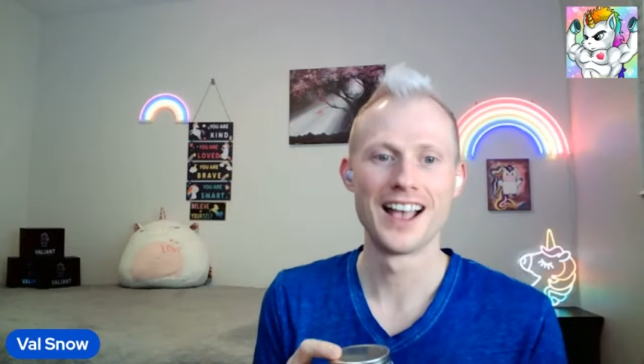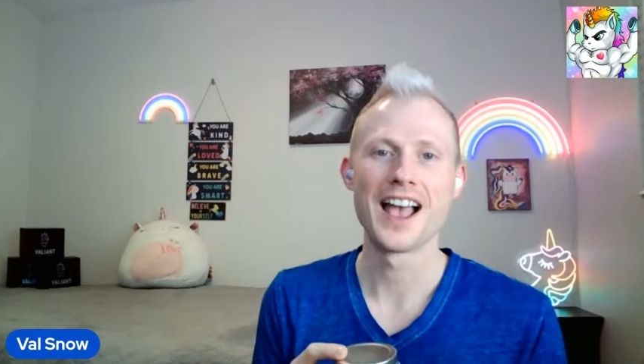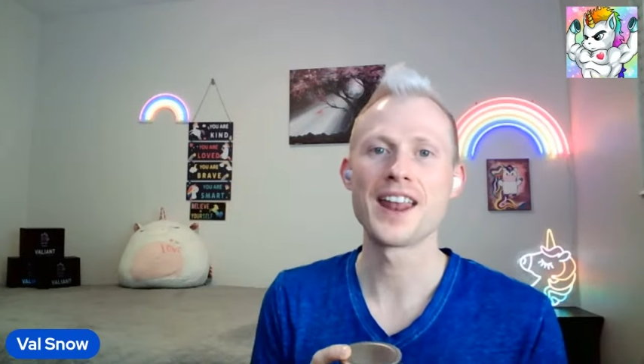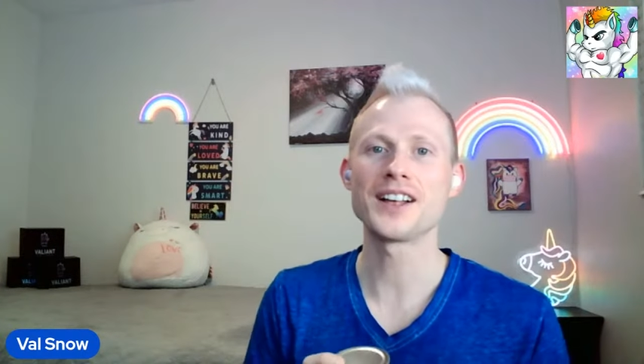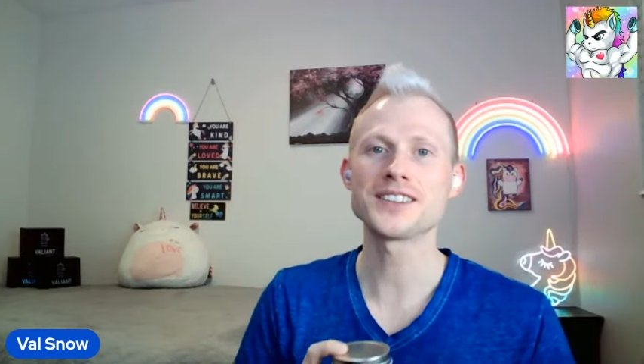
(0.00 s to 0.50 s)

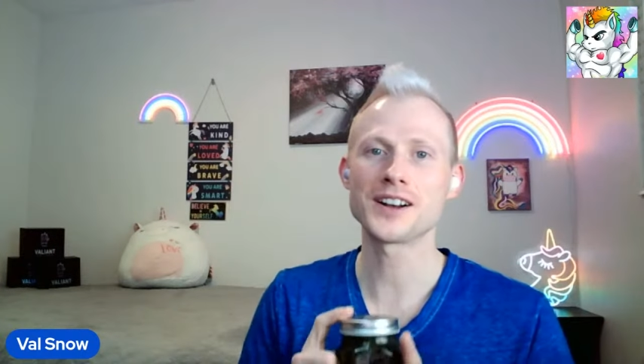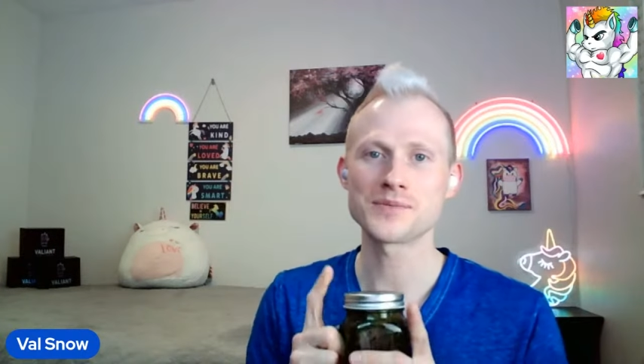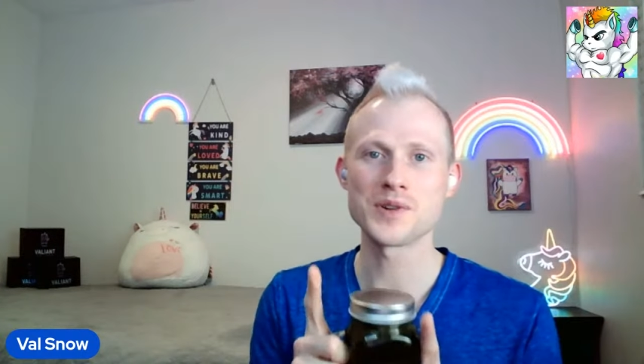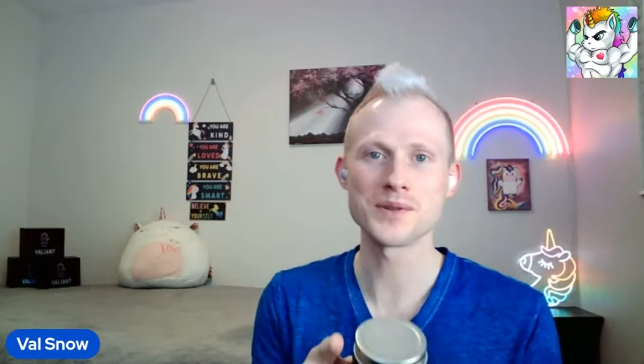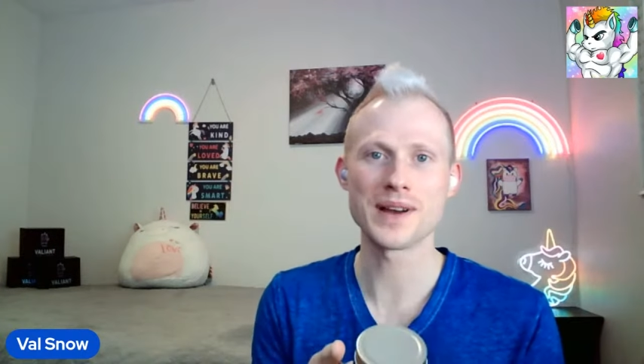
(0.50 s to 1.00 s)
And I'll talk
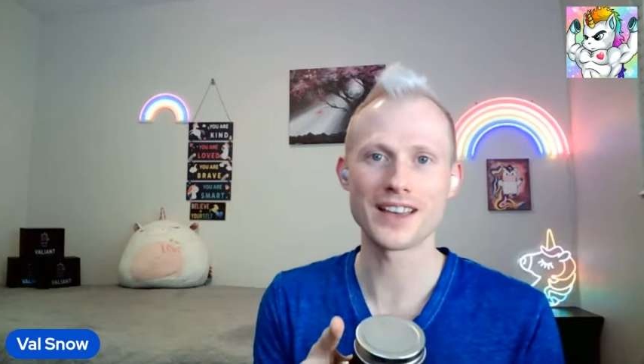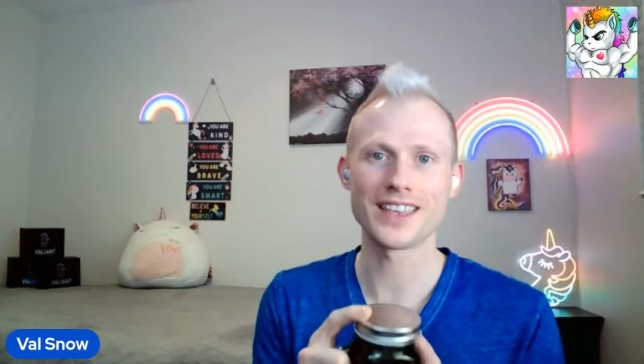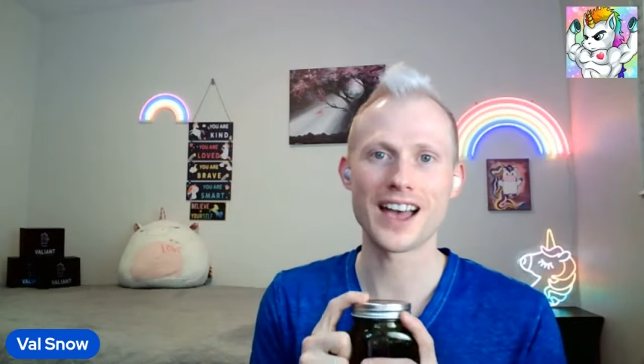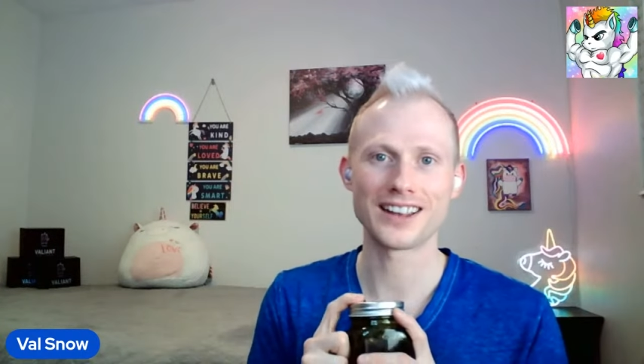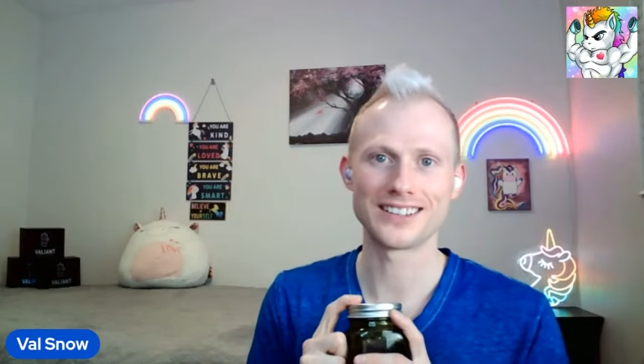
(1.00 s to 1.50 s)
more about
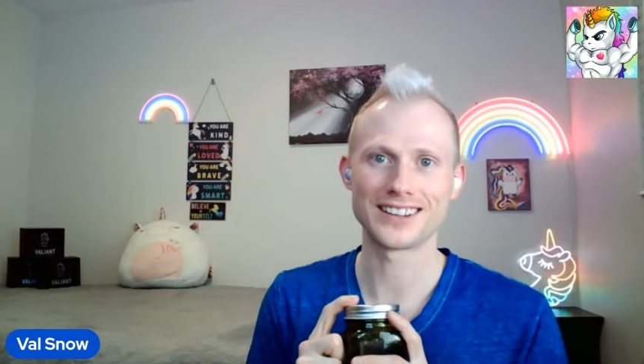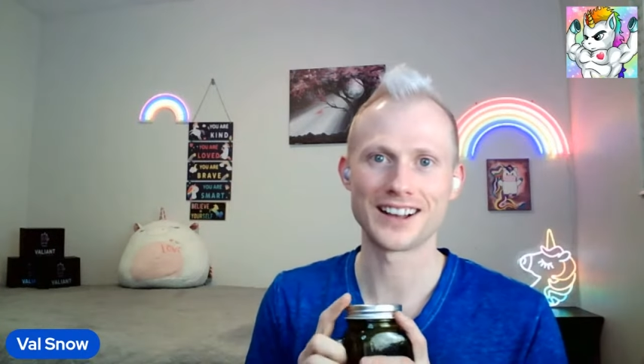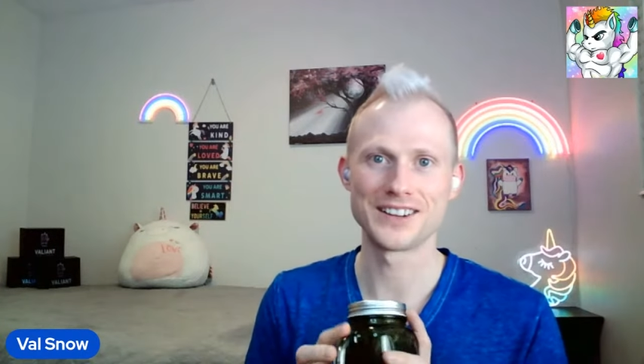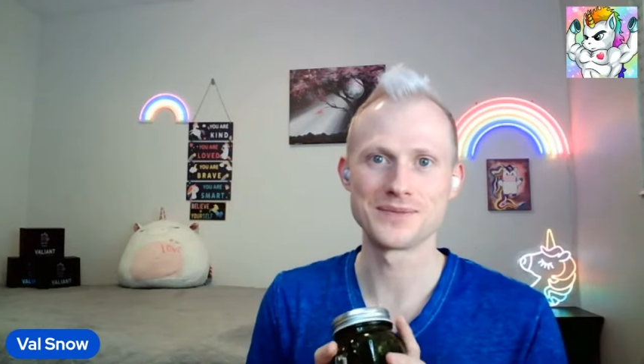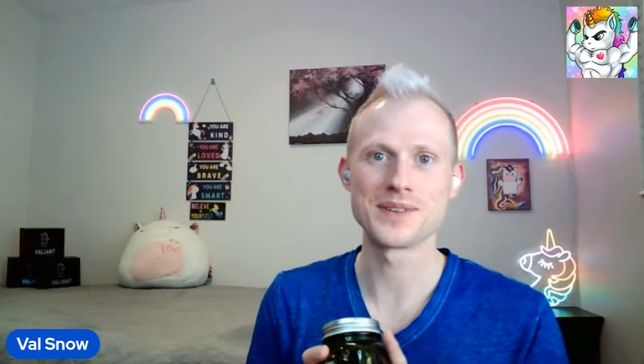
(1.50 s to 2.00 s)
that
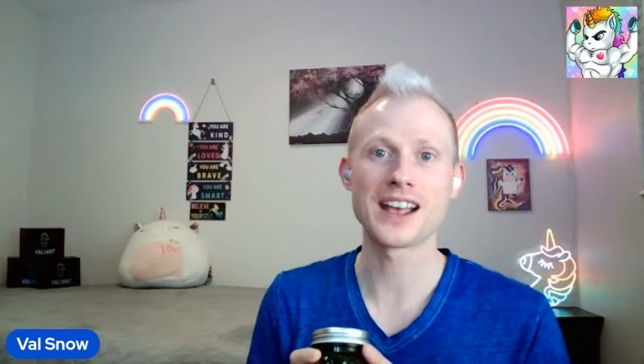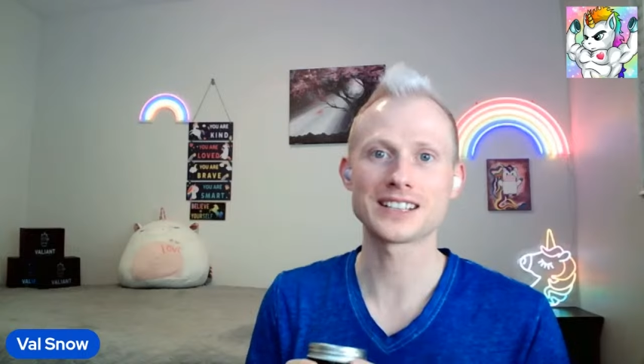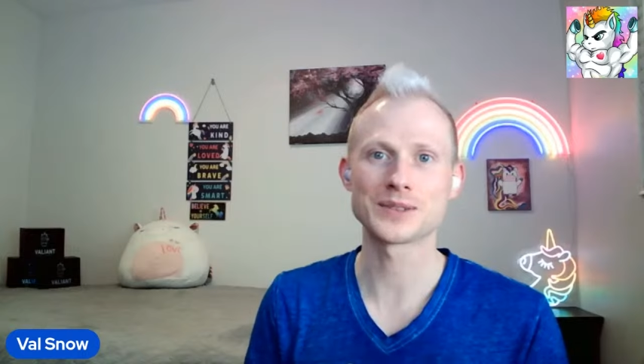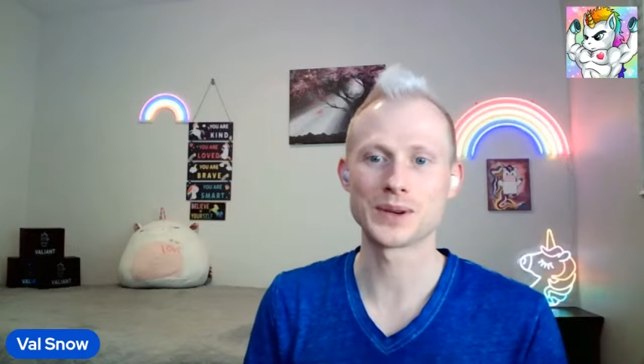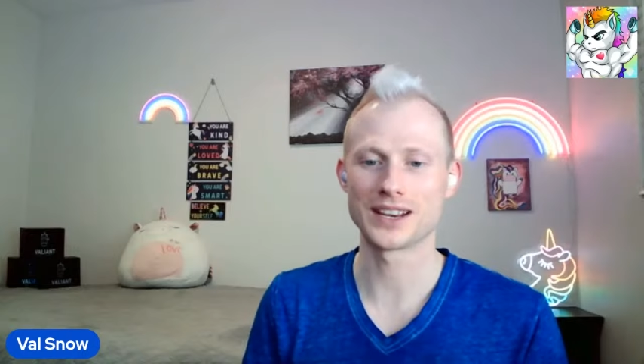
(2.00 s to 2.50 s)

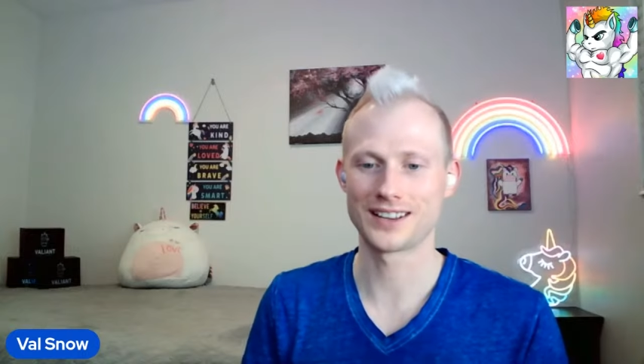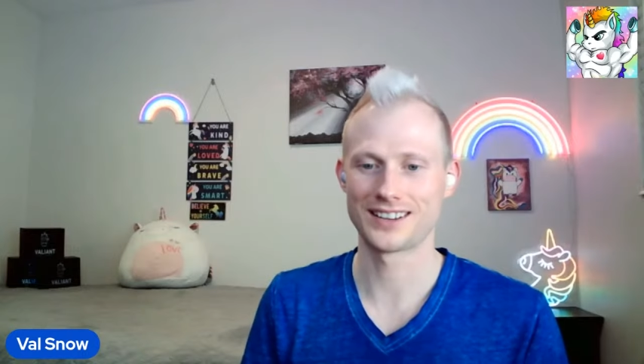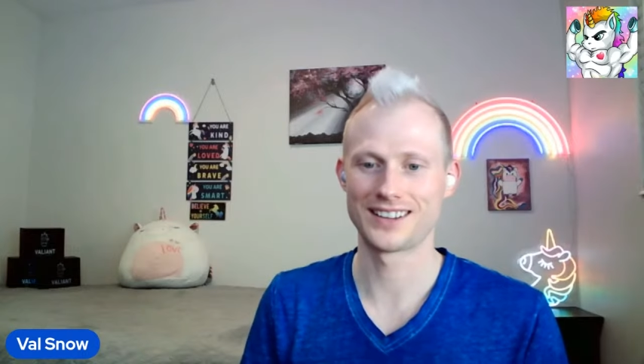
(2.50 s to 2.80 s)
next week.